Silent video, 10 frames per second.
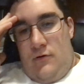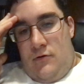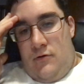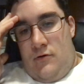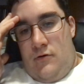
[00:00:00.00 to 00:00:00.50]

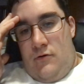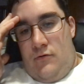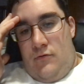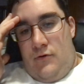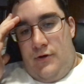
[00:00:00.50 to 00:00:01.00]

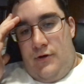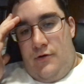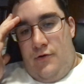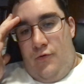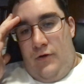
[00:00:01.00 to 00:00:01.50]
oh
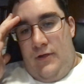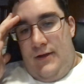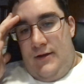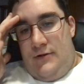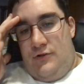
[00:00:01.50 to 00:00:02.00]
no, what are they
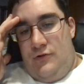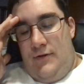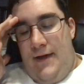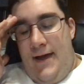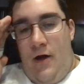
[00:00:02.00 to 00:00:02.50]
going to do
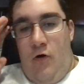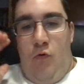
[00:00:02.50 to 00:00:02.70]
now?